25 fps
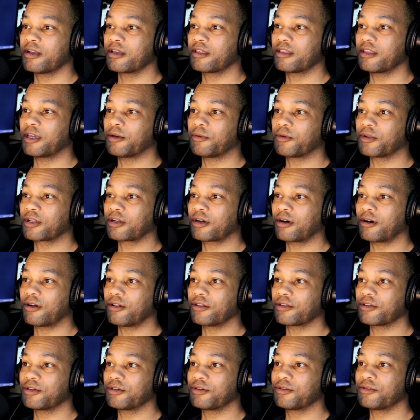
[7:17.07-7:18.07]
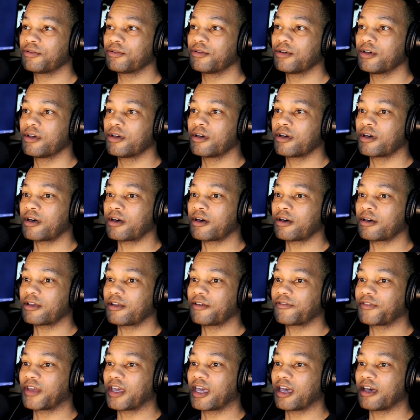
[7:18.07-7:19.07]
they will call you uh,
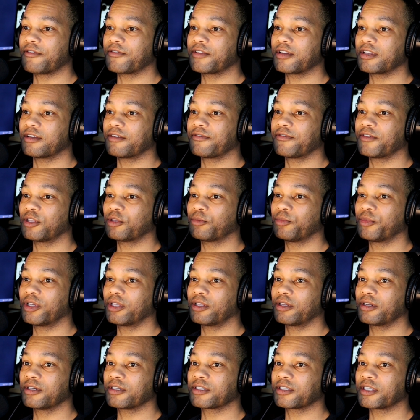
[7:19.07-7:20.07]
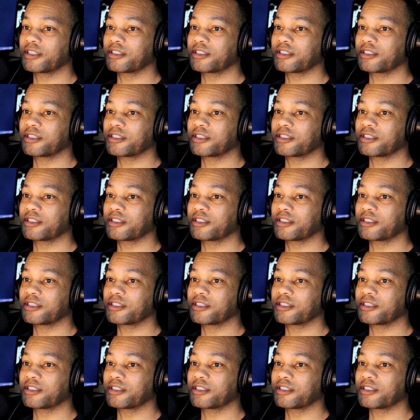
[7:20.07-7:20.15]
if they have any availabilities.